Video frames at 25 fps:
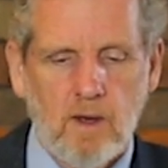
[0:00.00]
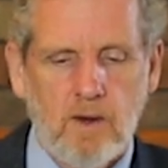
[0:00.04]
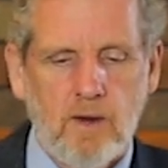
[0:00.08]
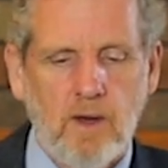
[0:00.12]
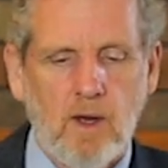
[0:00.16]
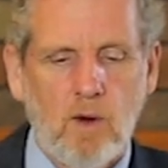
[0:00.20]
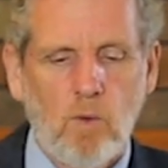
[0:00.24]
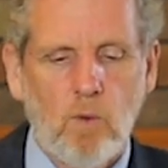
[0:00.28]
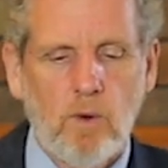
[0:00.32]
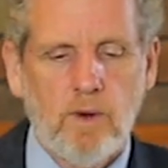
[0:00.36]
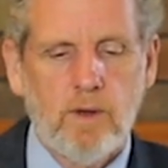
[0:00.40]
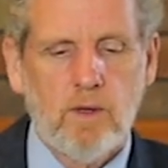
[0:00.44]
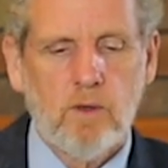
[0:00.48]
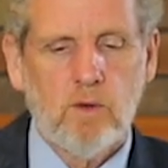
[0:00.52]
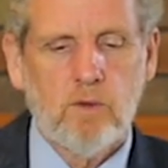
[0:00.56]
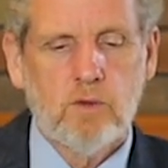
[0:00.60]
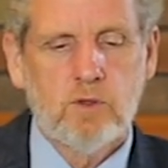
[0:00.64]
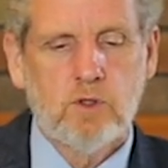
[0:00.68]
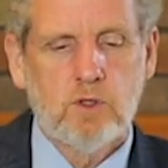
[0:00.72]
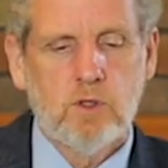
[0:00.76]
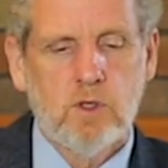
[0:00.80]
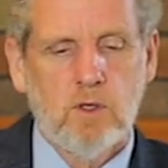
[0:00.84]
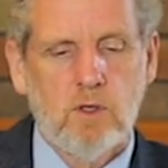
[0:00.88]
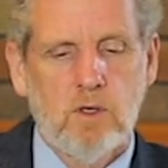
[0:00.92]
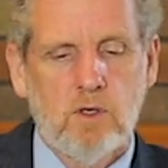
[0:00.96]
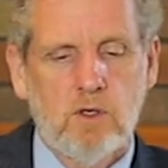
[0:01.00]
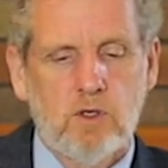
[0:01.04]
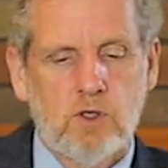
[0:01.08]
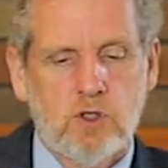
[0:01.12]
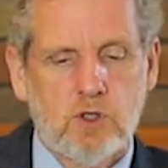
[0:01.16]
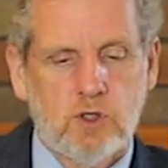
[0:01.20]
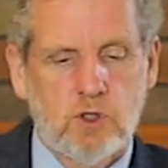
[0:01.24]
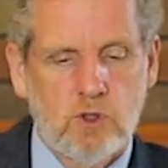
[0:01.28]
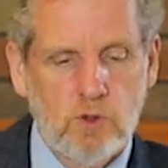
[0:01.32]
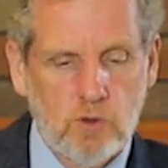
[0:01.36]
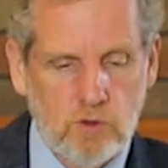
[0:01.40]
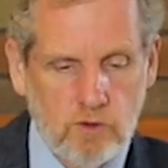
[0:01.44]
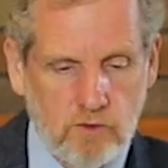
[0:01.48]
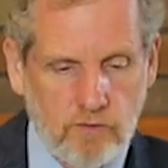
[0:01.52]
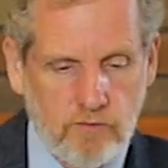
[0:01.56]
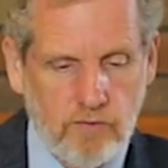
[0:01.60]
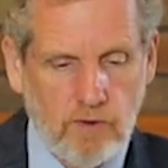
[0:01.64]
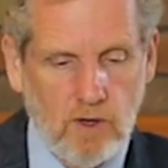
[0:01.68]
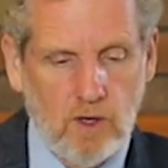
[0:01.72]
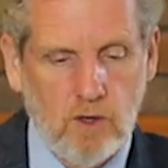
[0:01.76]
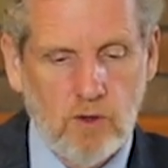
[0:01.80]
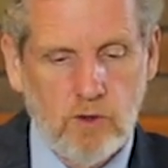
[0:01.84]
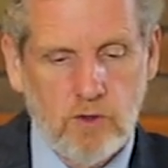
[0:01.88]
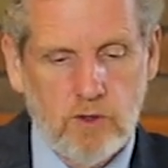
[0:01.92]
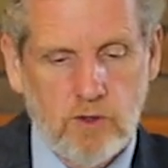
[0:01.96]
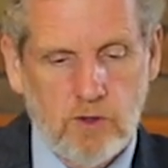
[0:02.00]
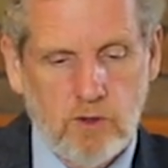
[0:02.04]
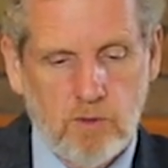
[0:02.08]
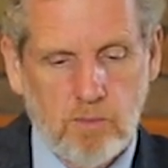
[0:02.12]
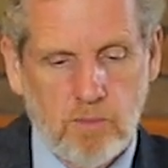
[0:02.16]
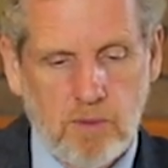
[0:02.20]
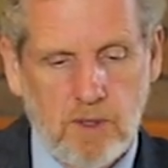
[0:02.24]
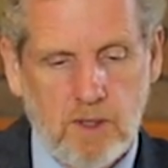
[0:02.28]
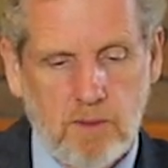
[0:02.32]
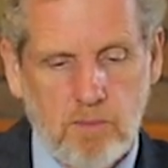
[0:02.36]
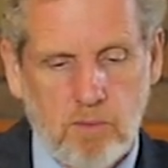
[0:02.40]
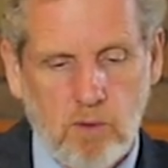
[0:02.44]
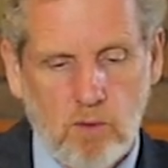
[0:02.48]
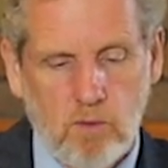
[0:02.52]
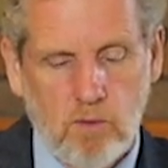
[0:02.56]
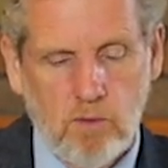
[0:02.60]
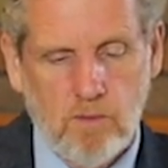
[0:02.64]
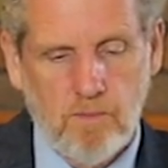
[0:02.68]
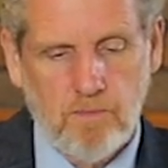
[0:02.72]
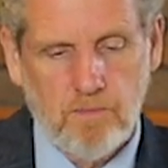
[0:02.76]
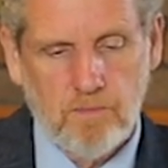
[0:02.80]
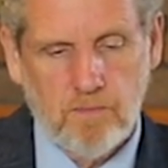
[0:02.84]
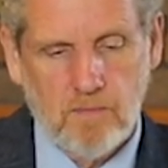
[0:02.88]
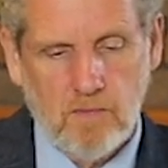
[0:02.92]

Now, what else should have eluded the people